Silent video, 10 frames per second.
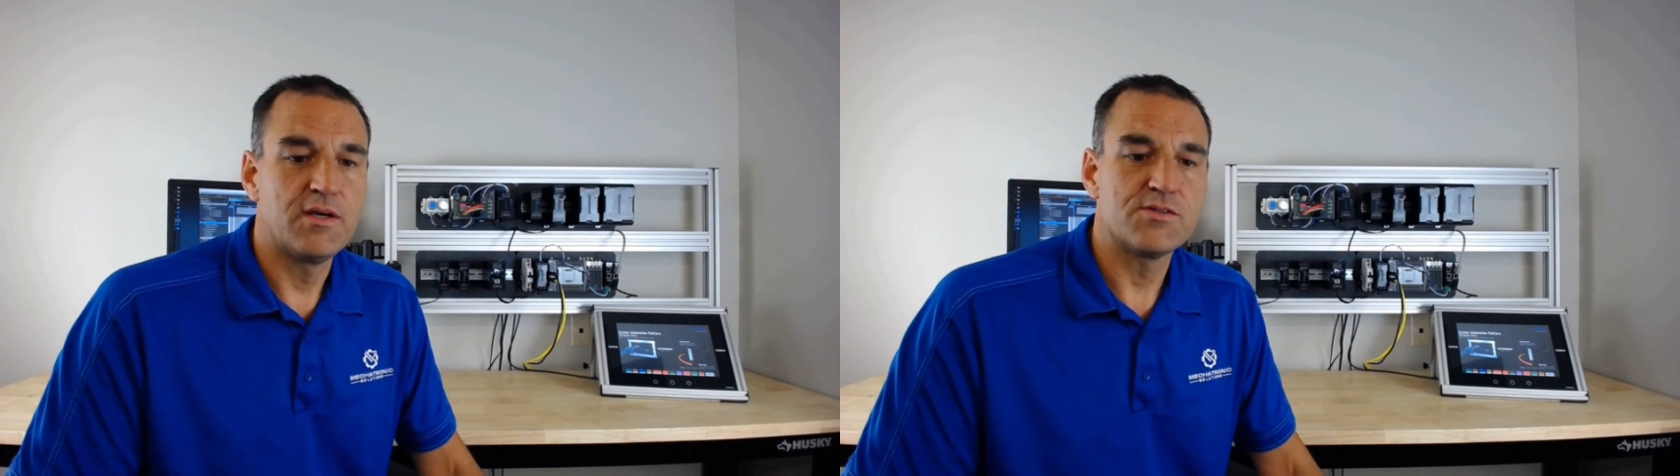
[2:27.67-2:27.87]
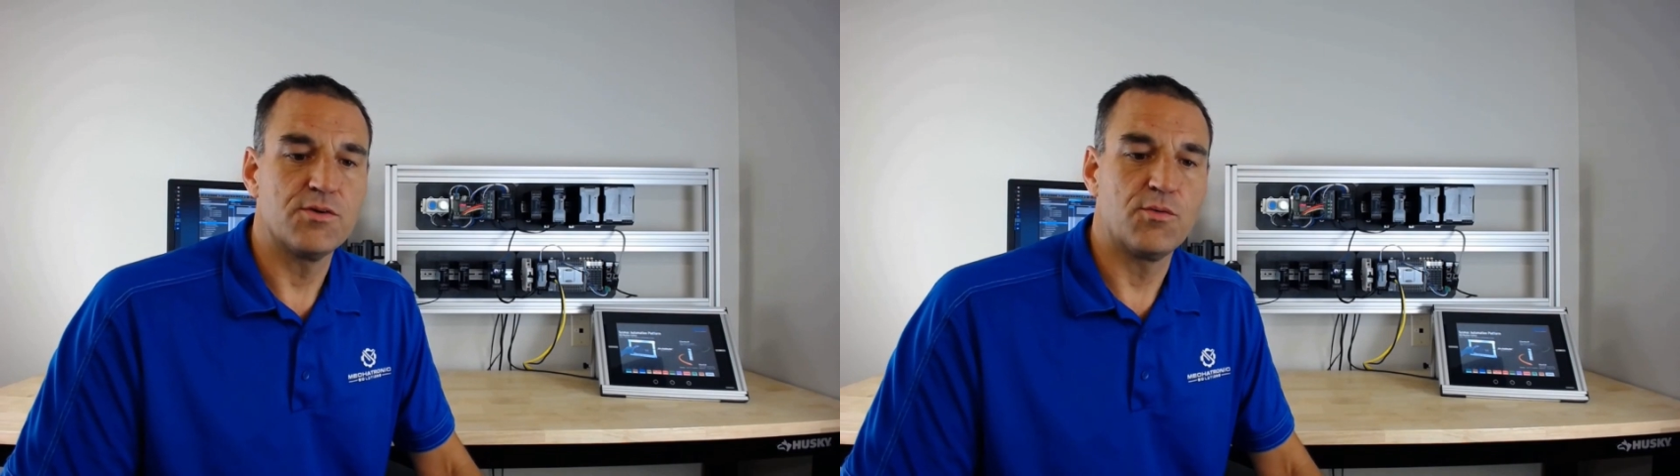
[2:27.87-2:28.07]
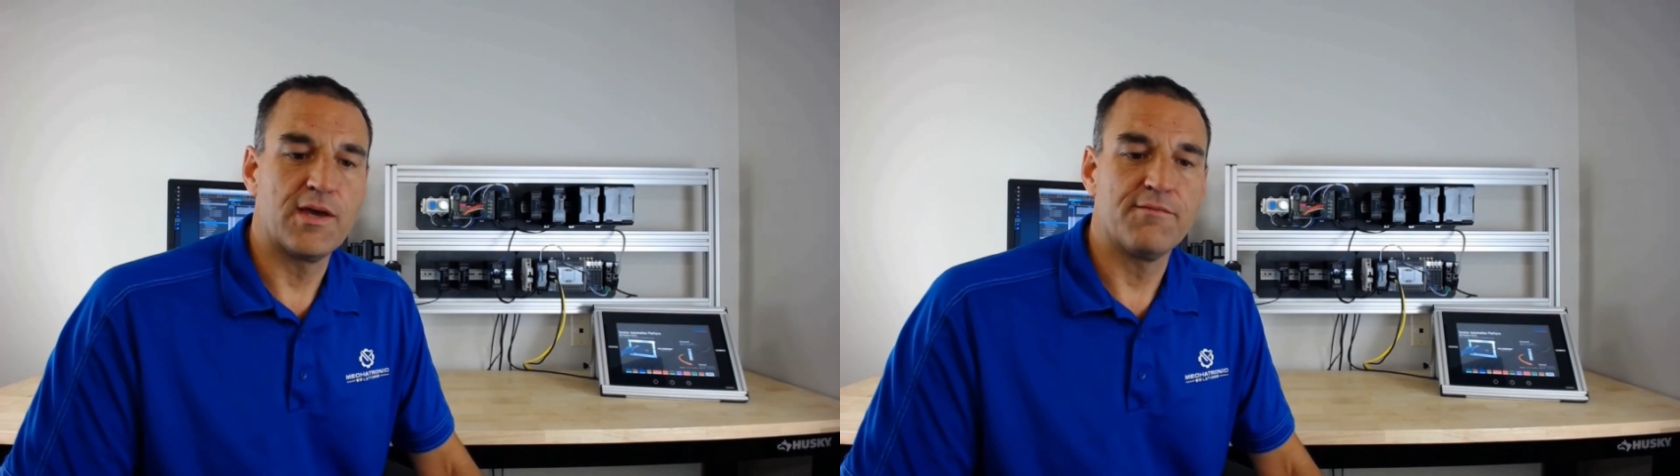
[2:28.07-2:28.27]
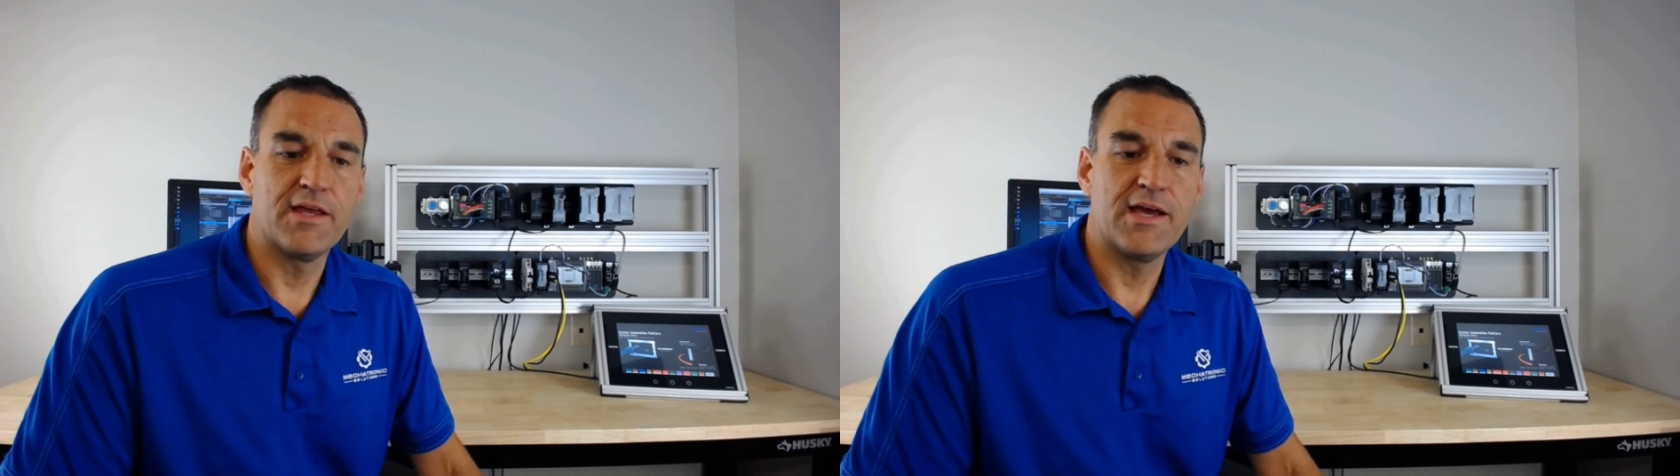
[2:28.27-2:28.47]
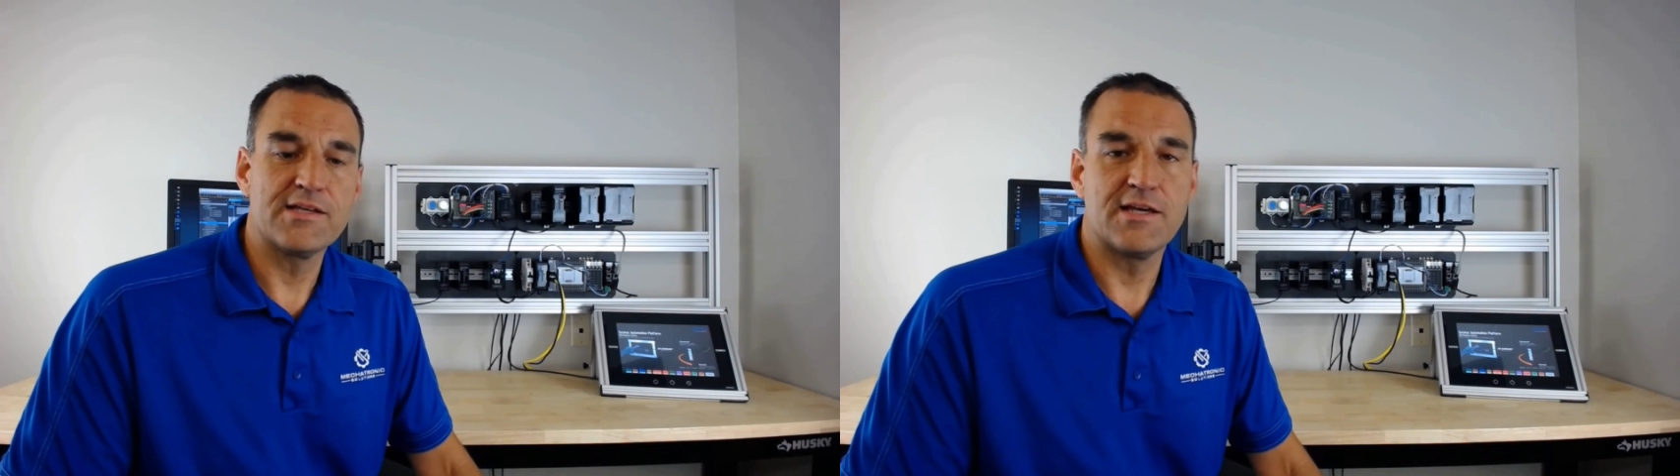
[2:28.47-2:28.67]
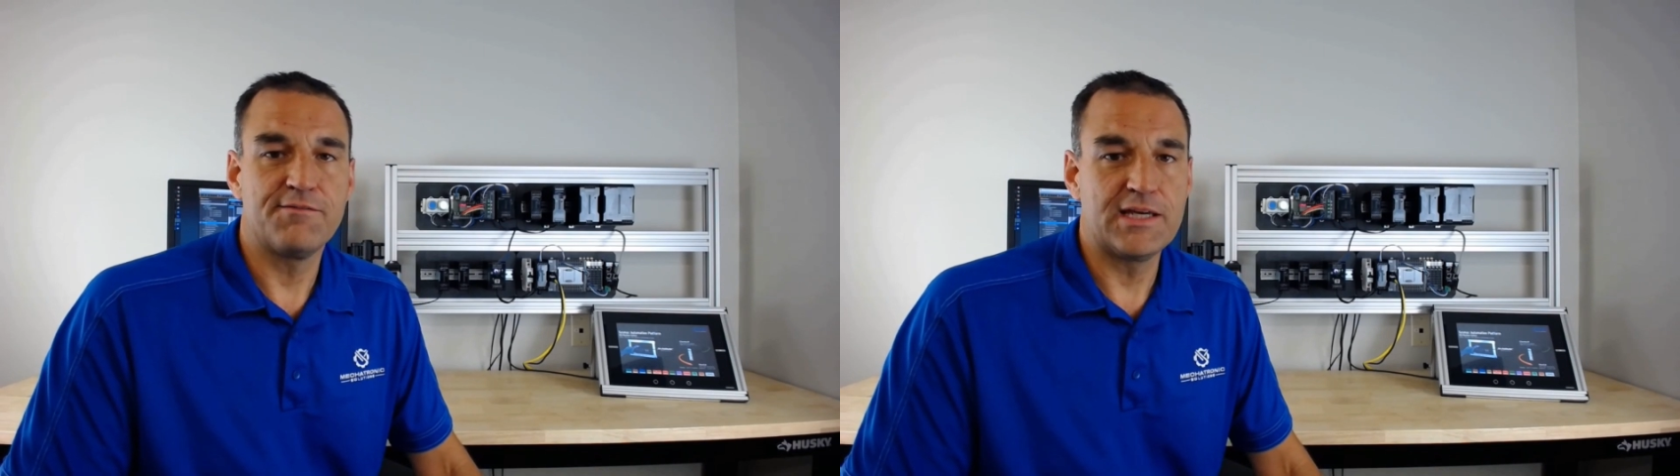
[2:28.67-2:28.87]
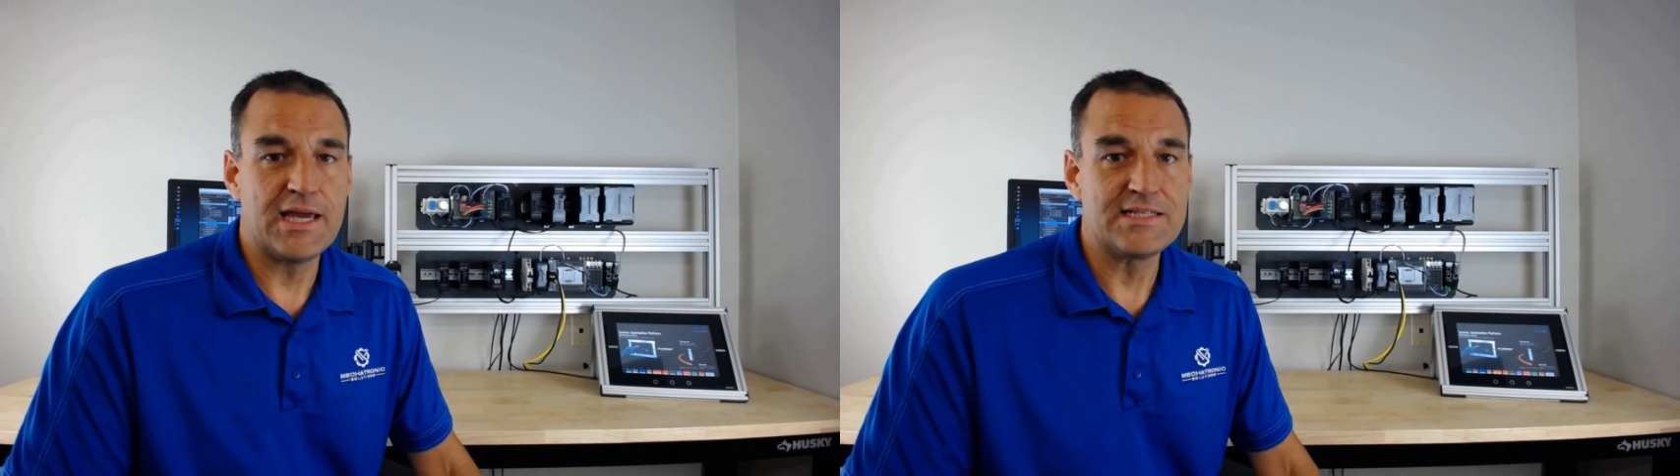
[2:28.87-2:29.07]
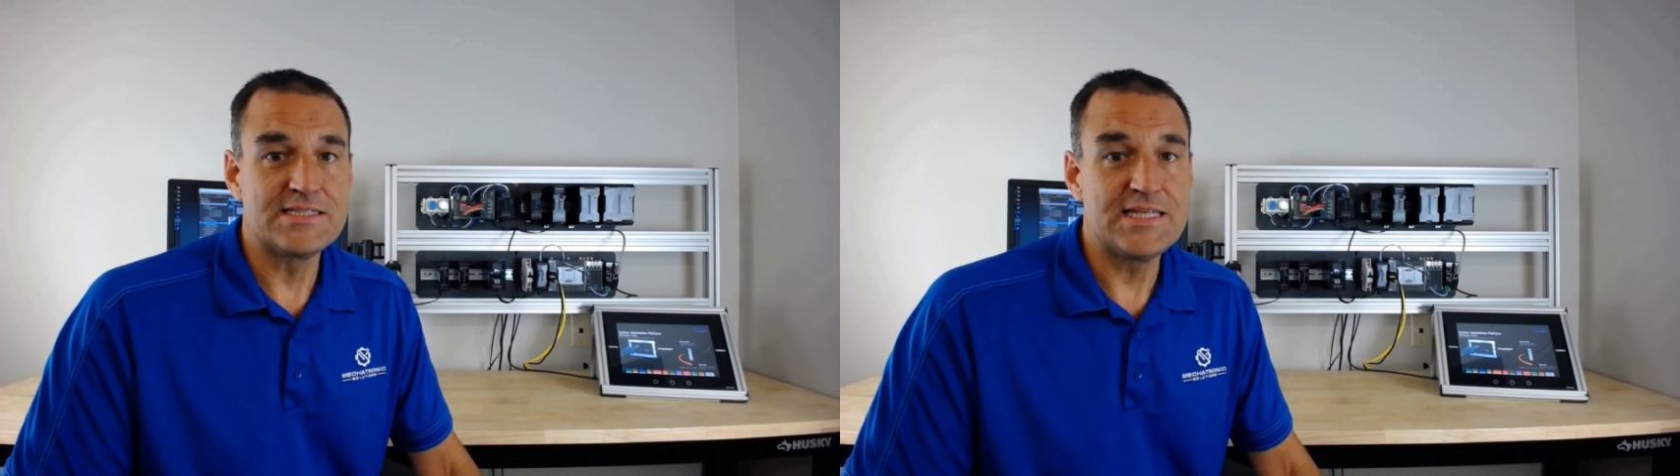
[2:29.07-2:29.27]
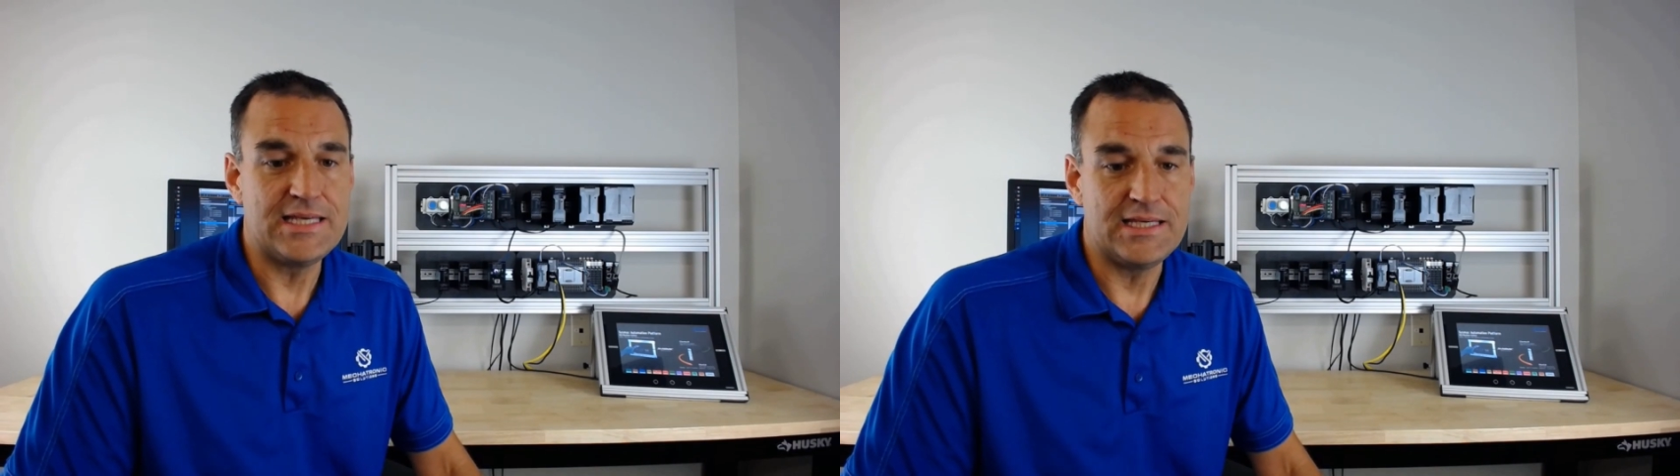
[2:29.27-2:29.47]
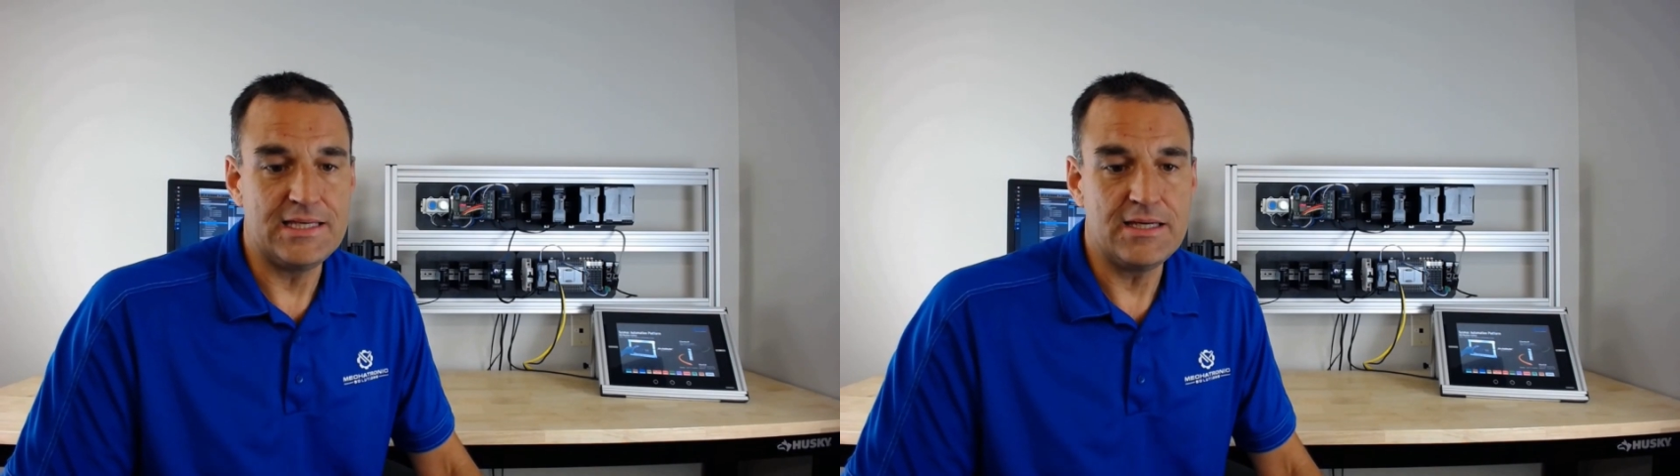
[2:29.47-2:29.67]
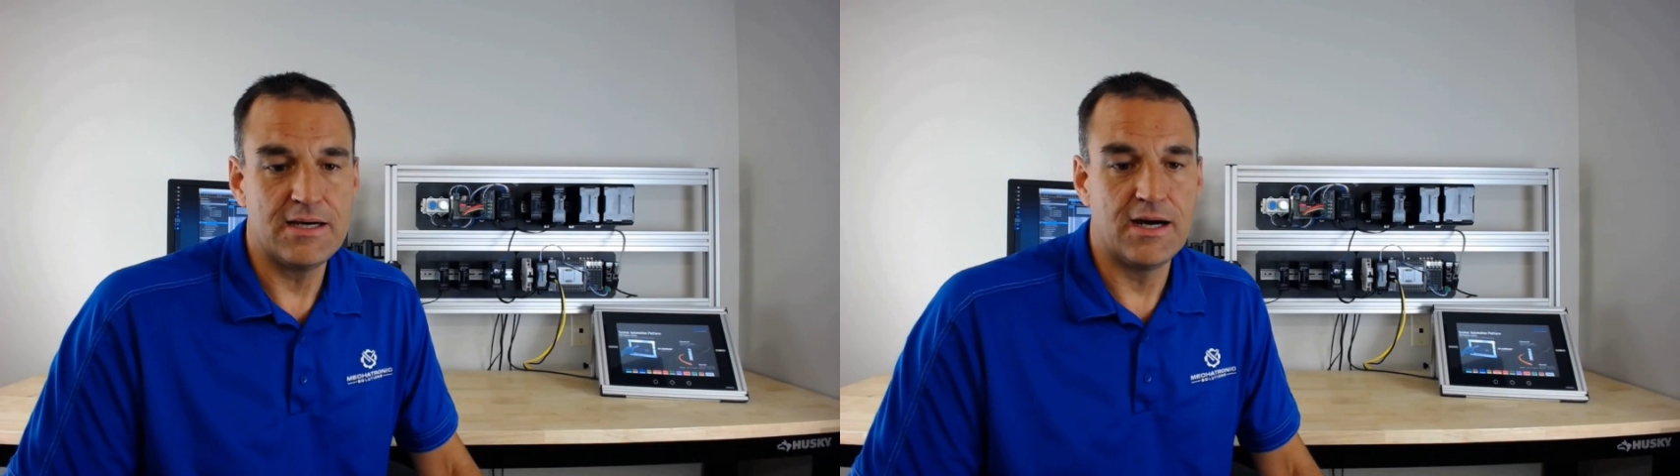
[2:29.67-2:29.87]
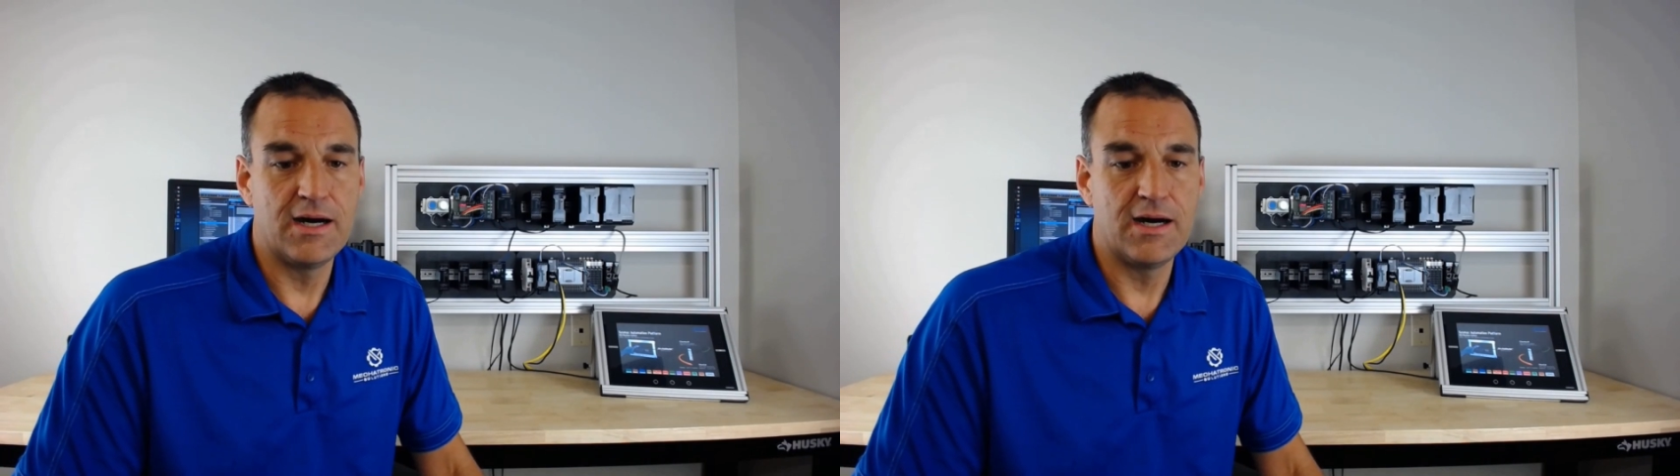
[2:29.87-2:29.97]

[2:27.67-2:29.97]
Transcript: So we have the S8VK-T,